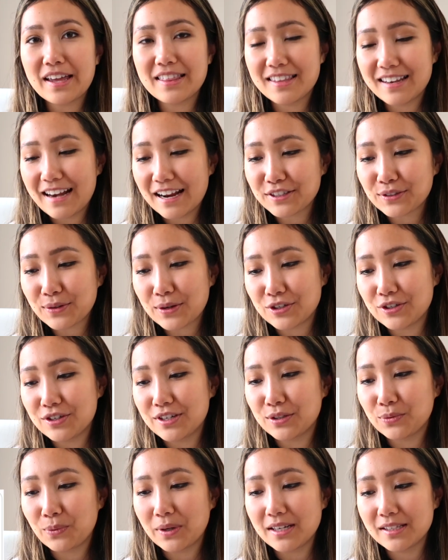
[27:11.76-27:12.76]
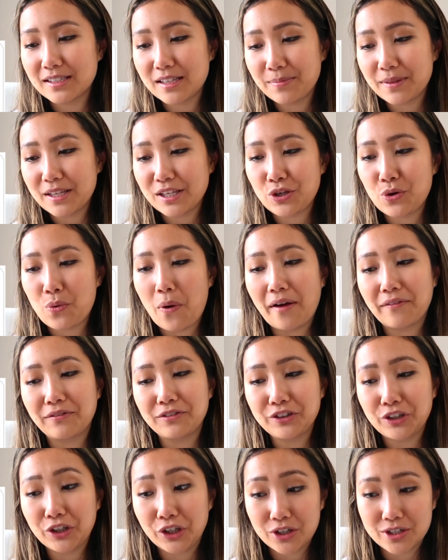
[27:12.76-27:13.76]
and the next question is, what is something you have
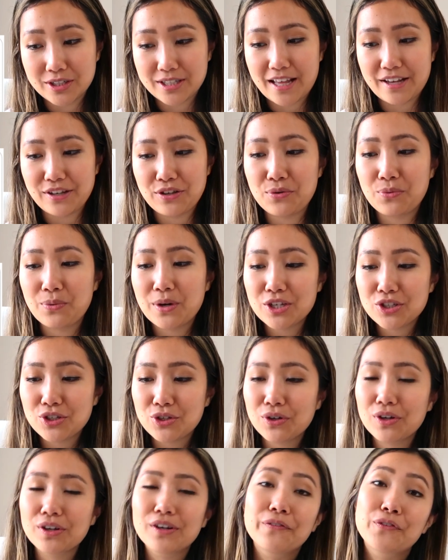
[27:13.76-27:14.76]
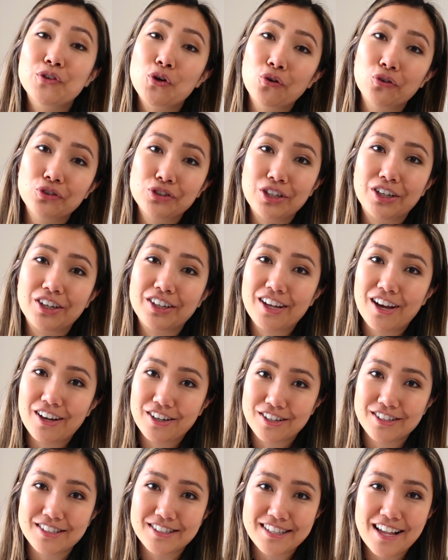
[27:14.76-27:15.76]
learned that you wish you could have told your
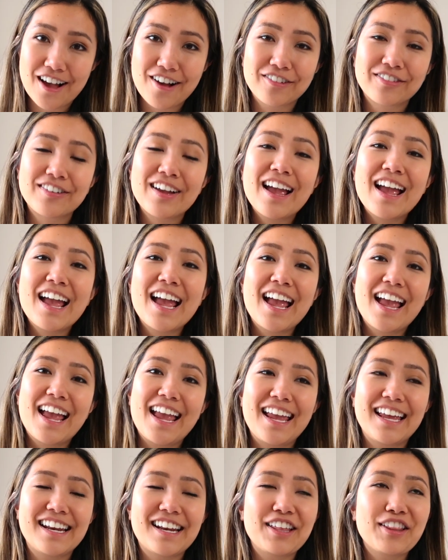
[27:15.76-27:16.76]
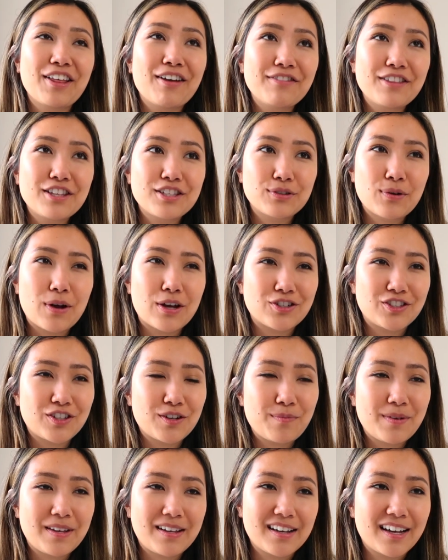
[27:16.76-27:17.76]
younger self? And I love this
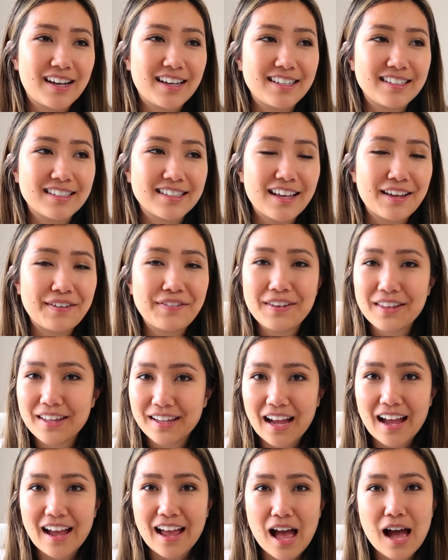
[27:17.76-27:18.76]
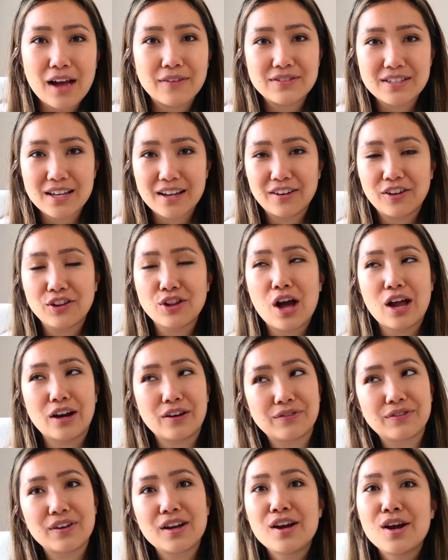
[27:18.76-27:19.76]
question because I feel like I have done a lot
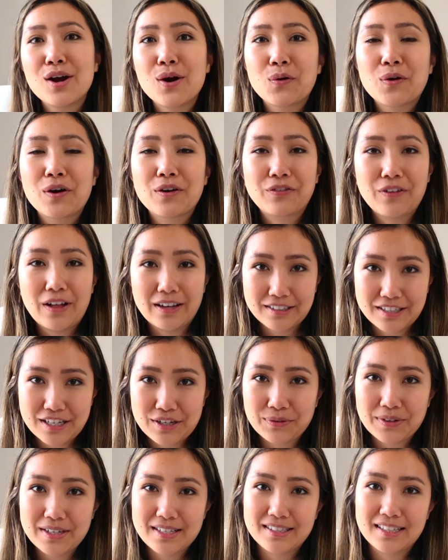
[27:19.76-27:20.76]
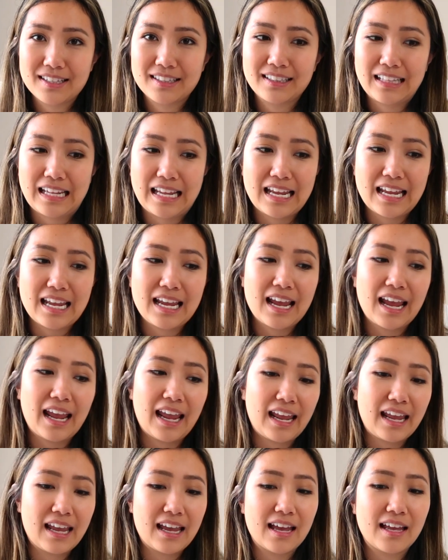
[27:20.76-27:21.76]
of reflecting recently,
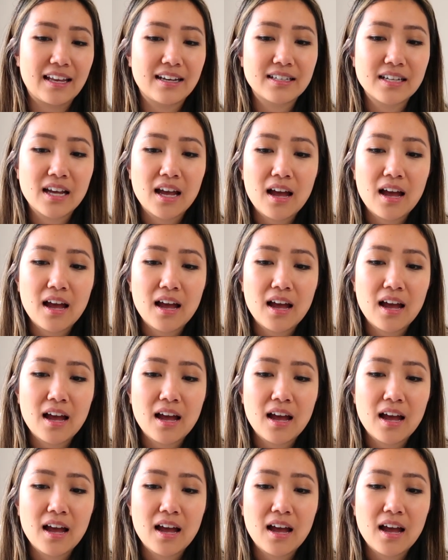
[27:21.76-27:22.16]
and